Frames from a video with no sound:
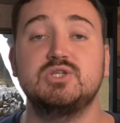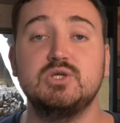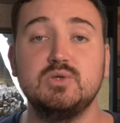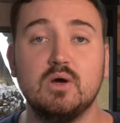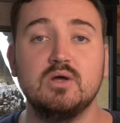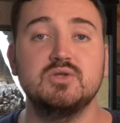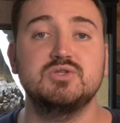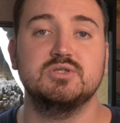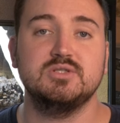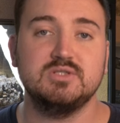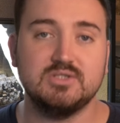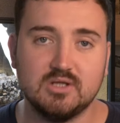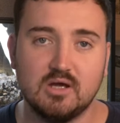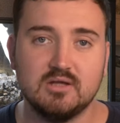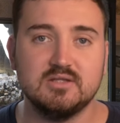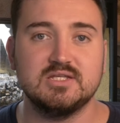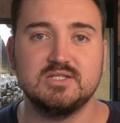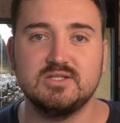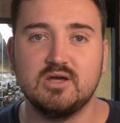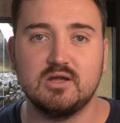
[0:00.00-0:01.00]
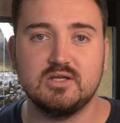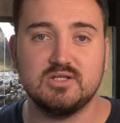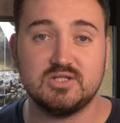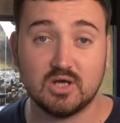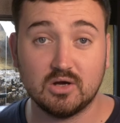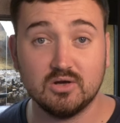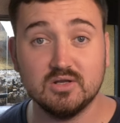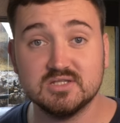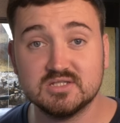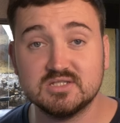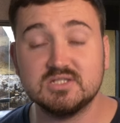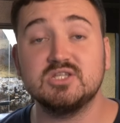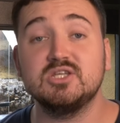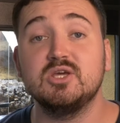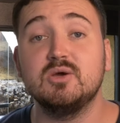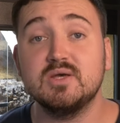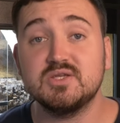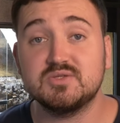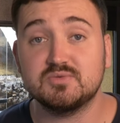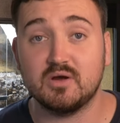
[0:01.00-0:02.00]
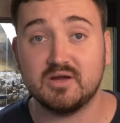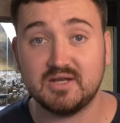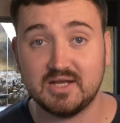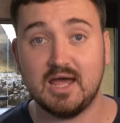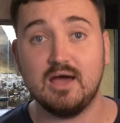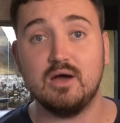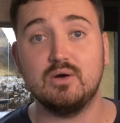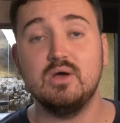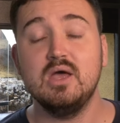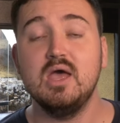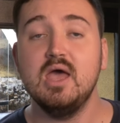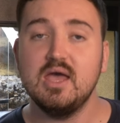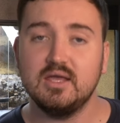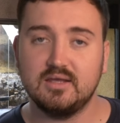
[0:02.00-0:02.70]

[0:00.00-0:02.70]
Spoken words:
$299 in the US right now.